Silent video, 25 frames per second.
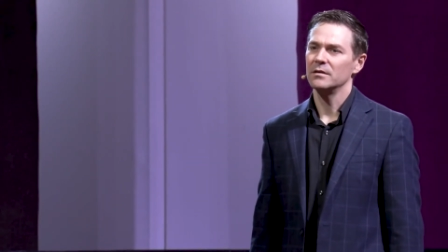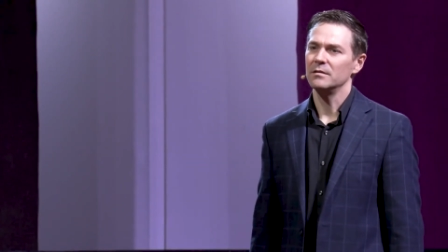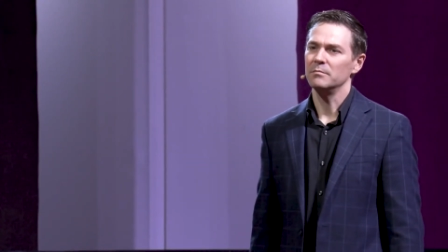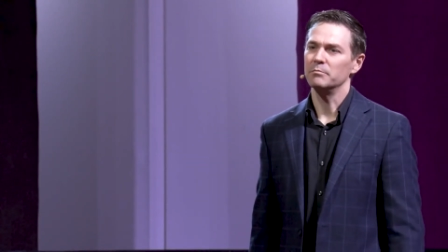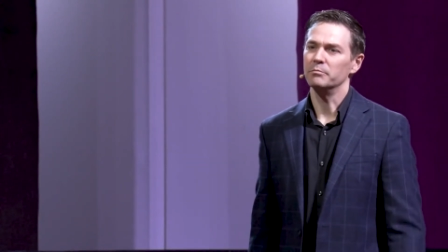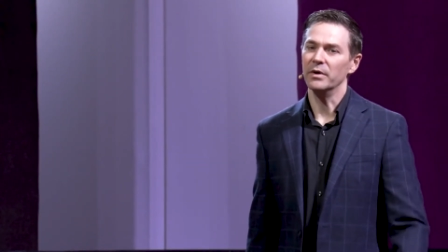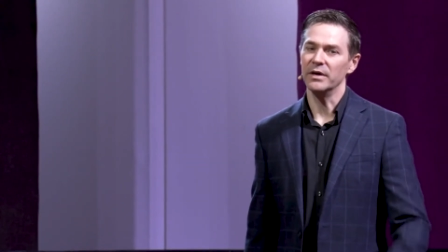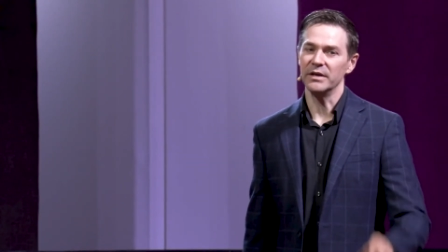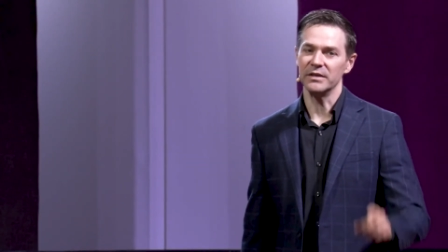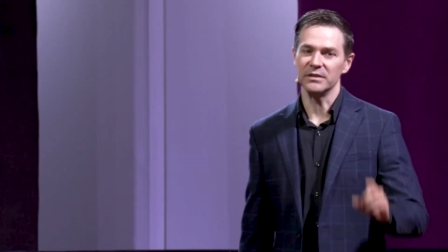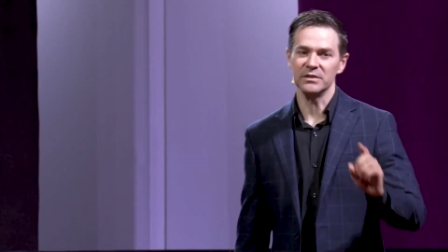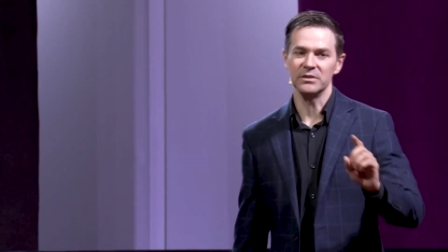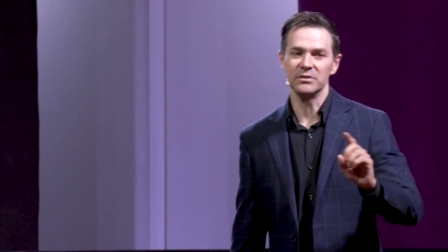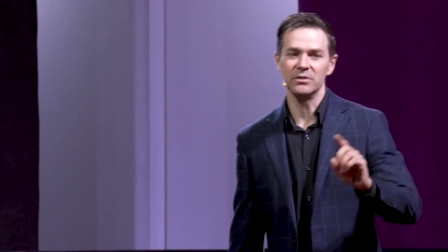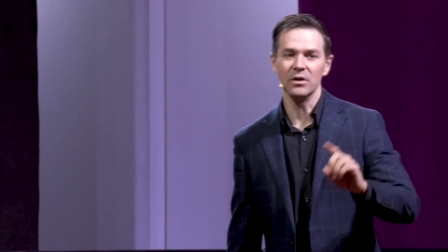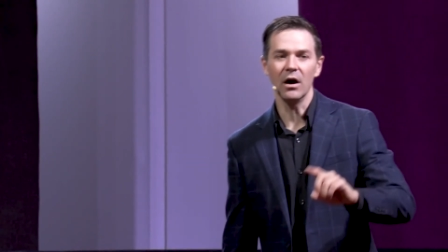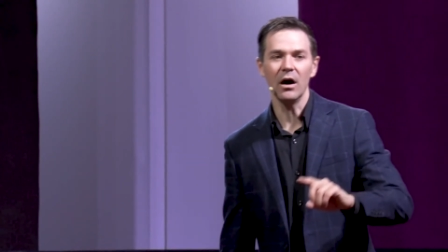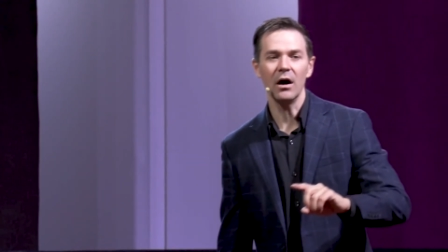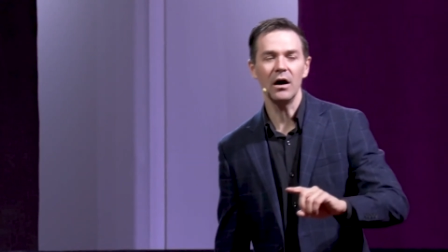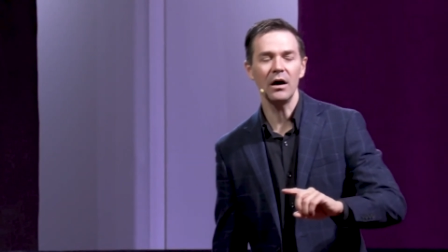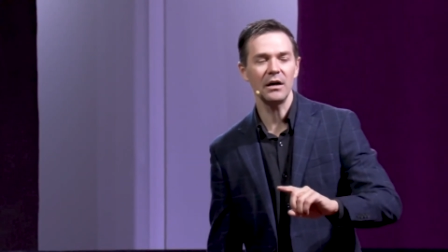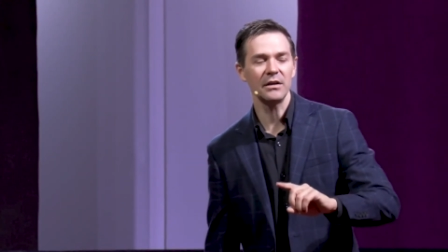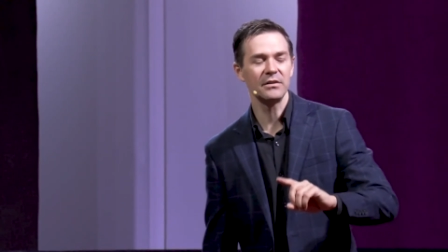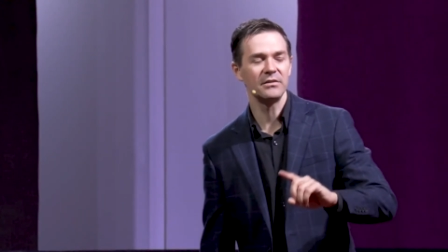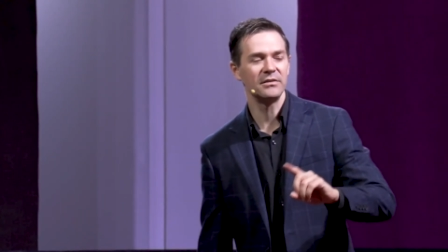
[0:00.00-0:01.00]
But
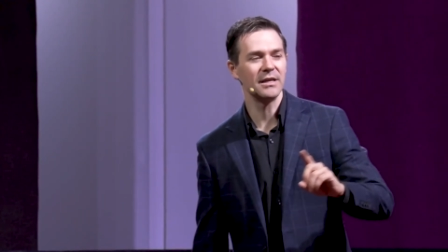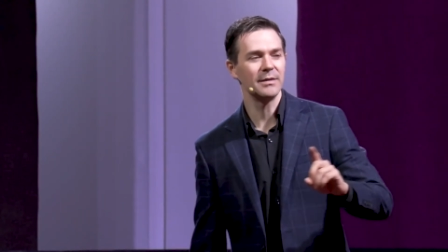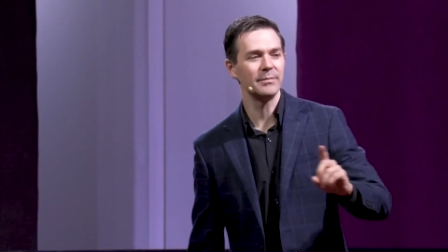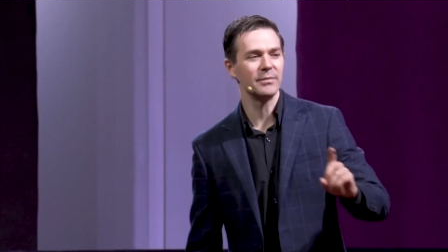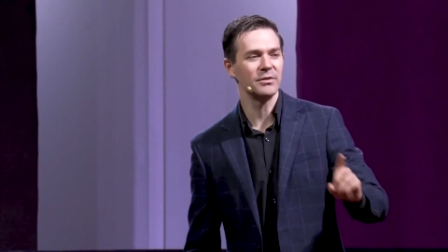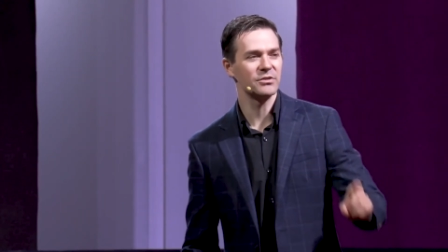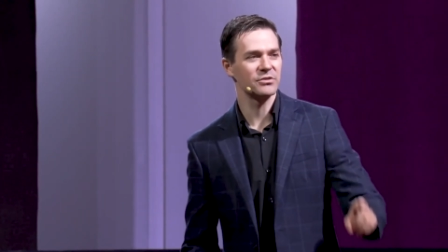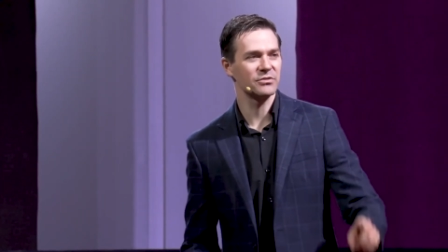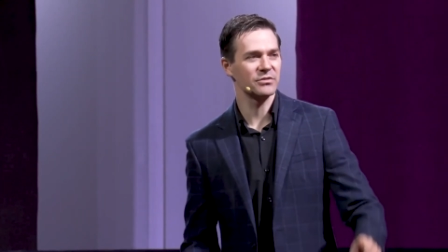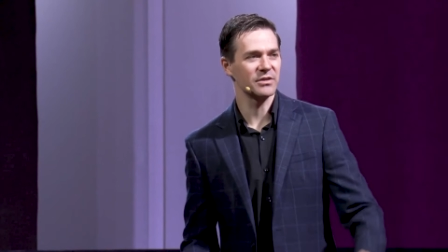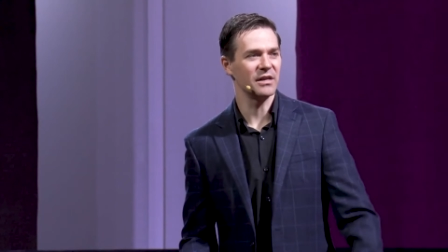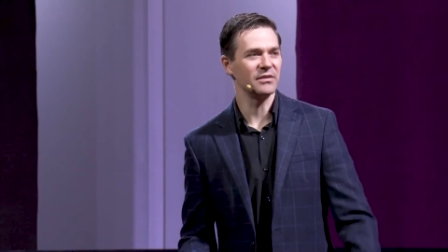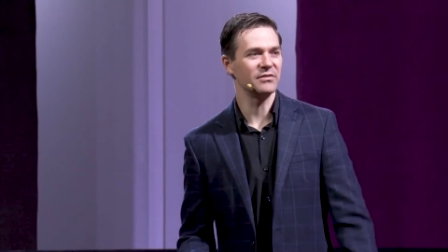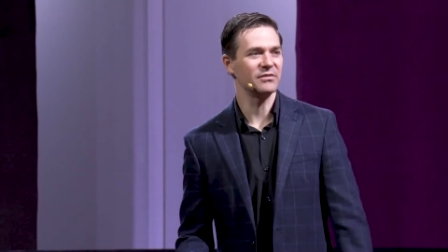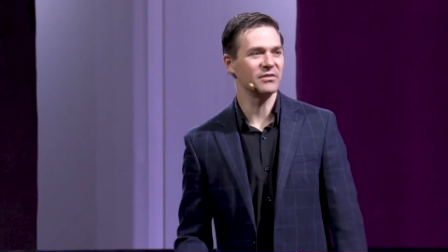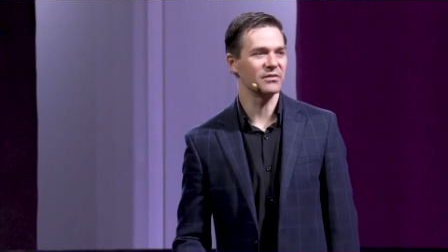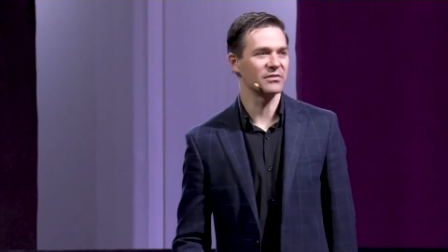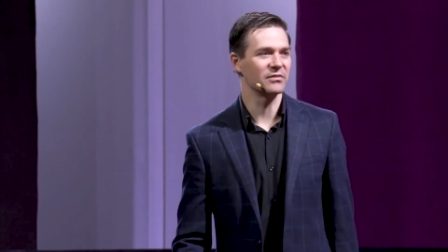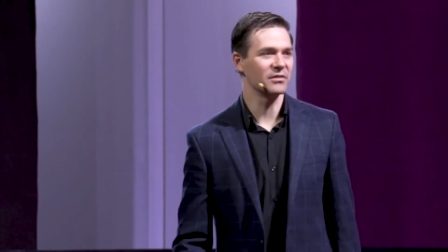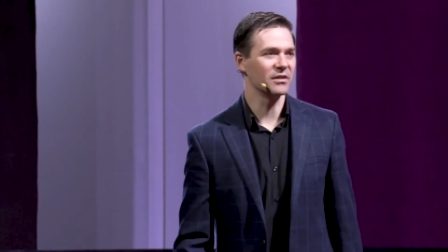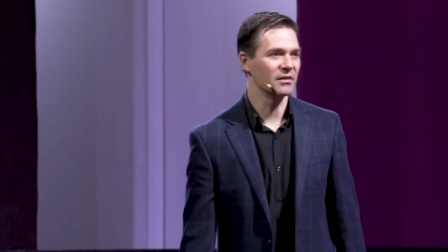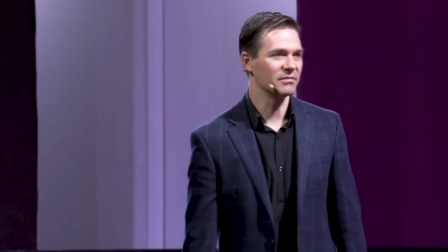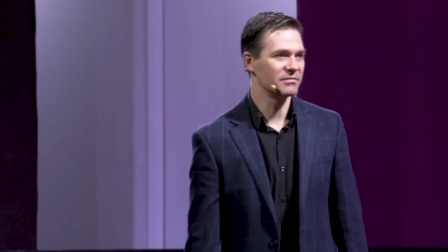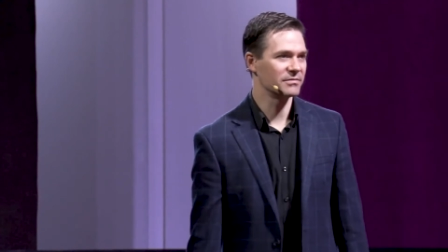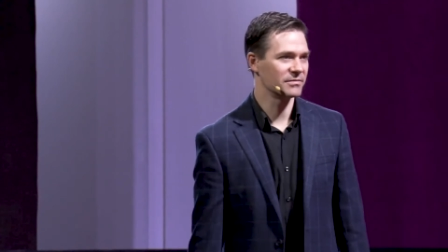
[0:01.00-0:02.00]
God demonstrates
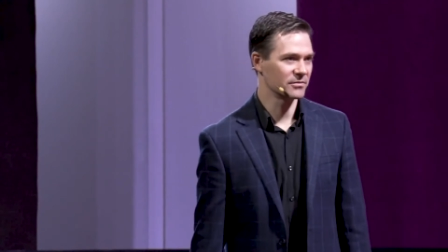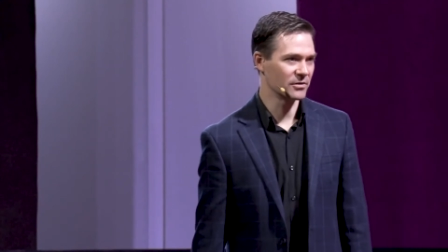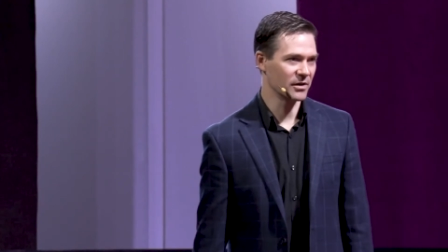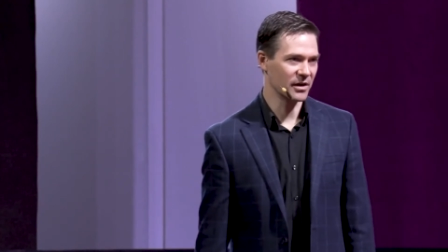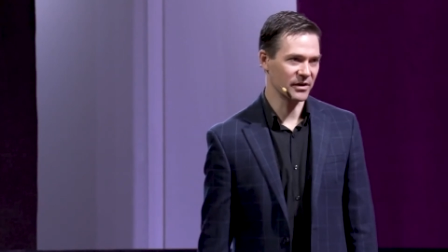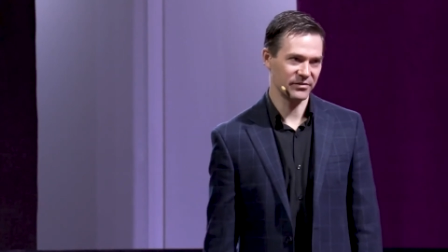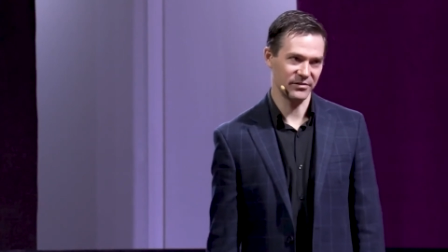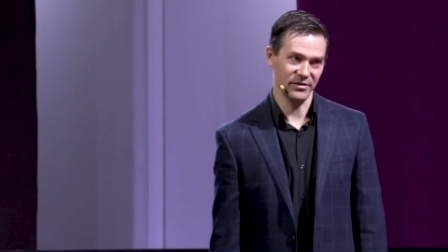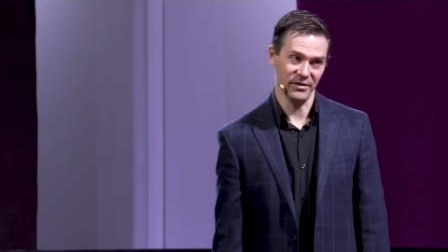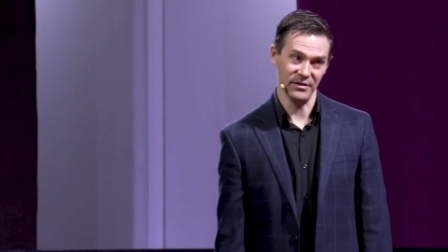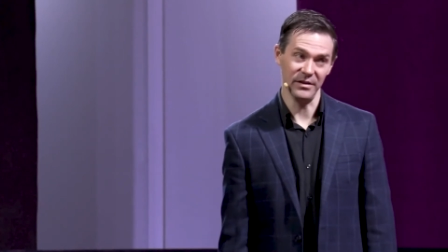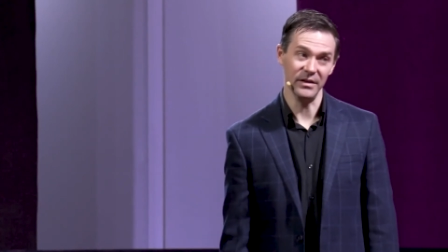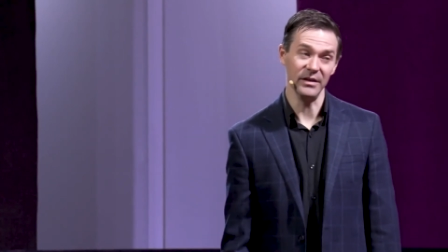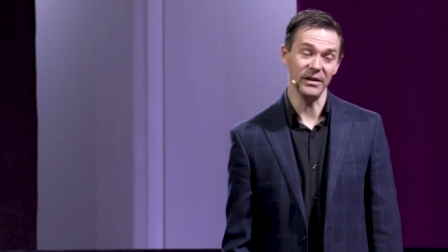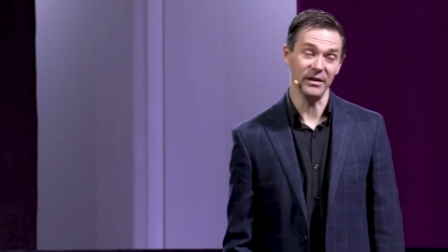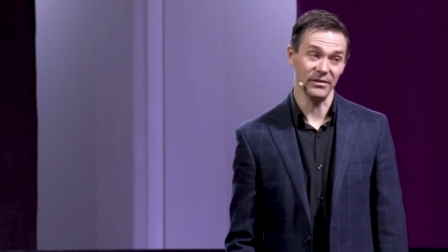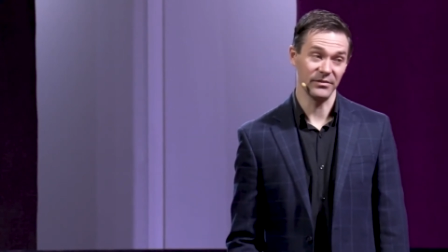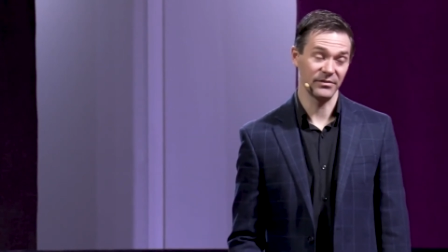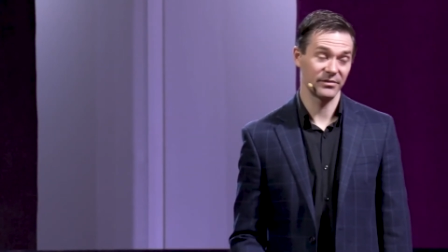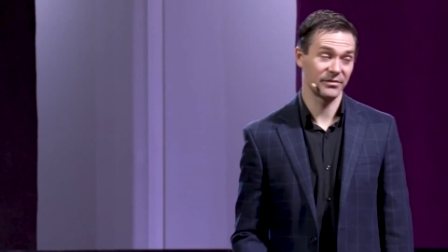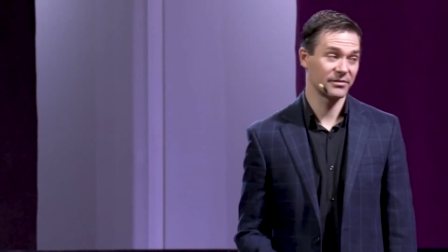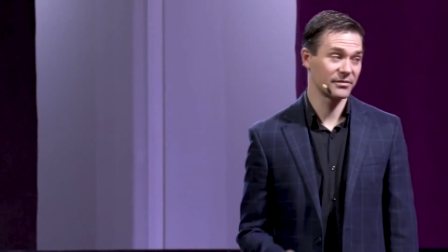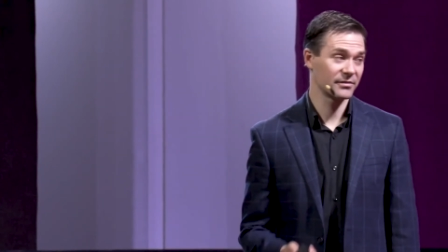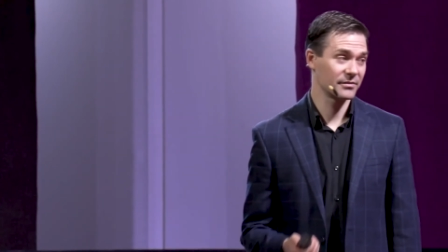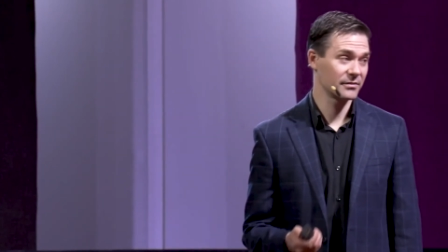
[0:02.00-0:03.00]
his love for us in
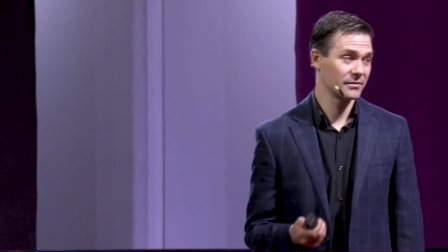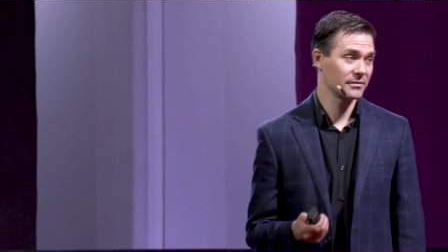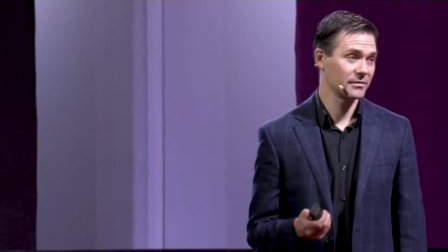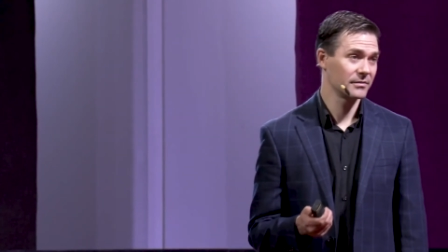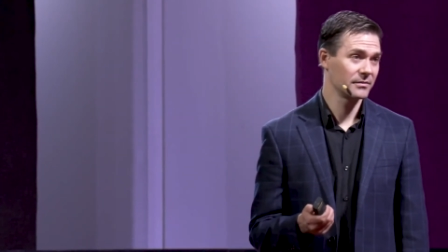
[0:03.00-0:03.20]
this.